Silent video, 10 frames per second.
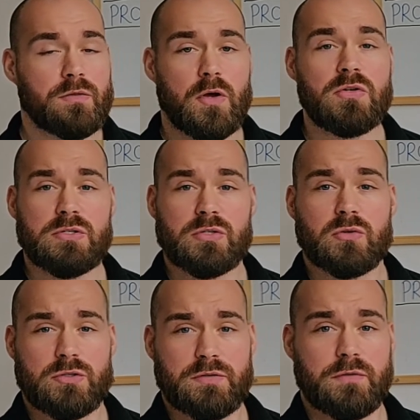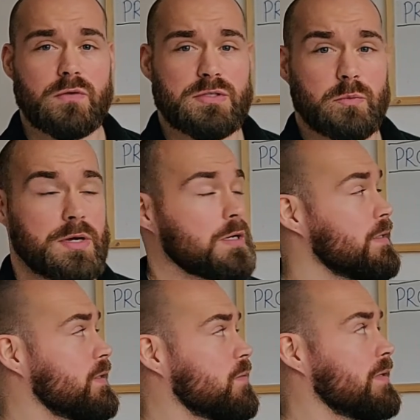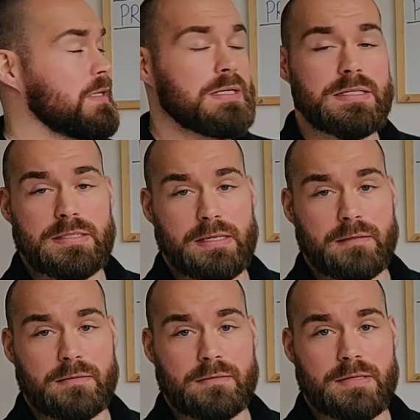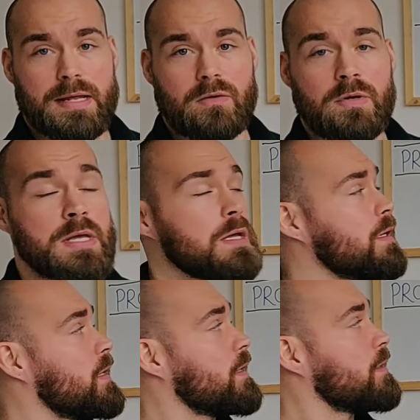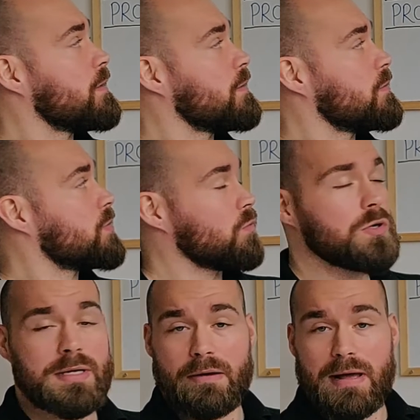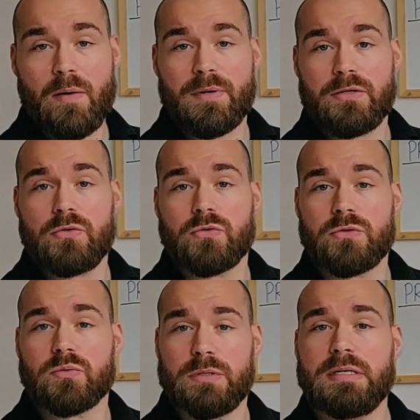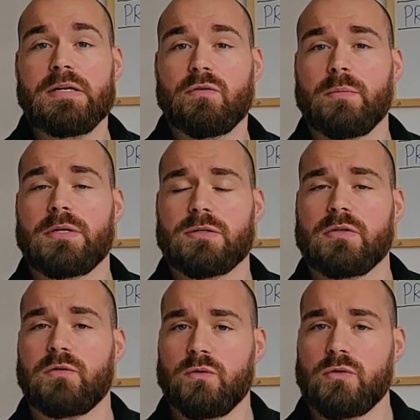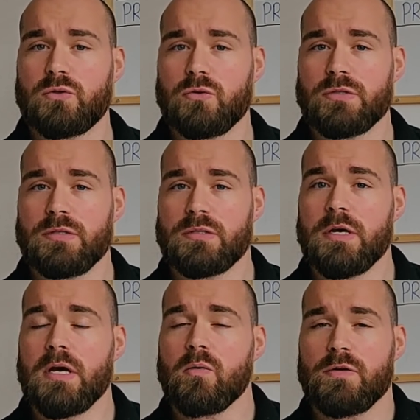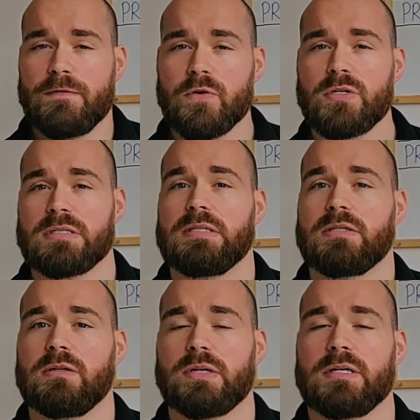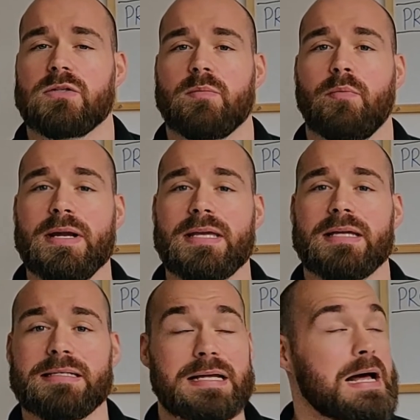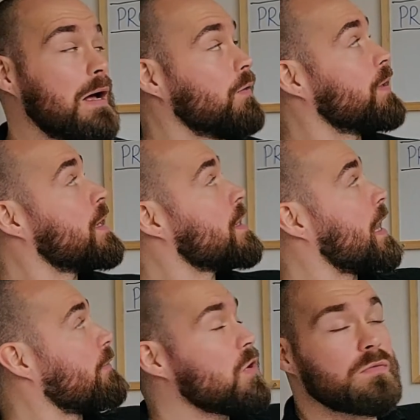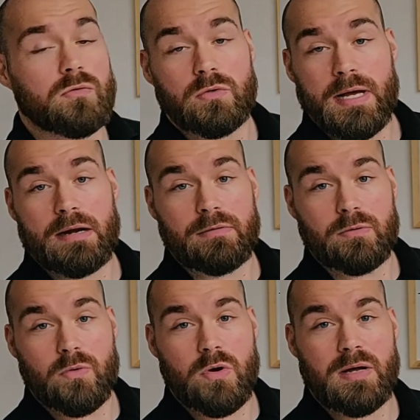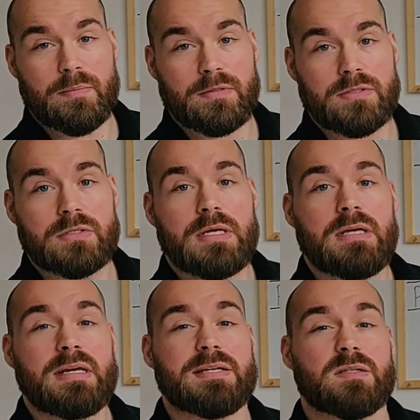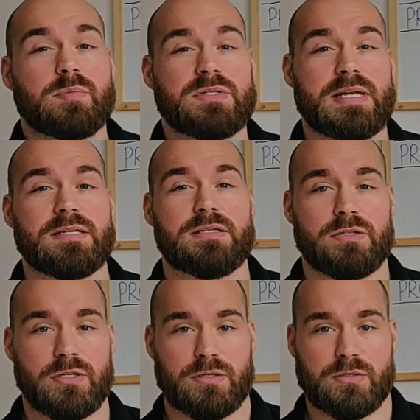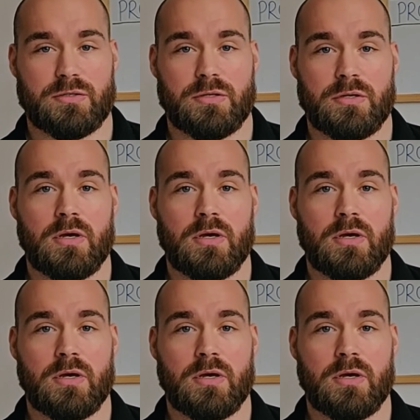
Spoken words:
Those are the sorts of foods that we're going to need to be eating. Now, to work out how many nutrients we need from each of those food sources, we first need to look into breaking down our overall calorie requirements into percentages.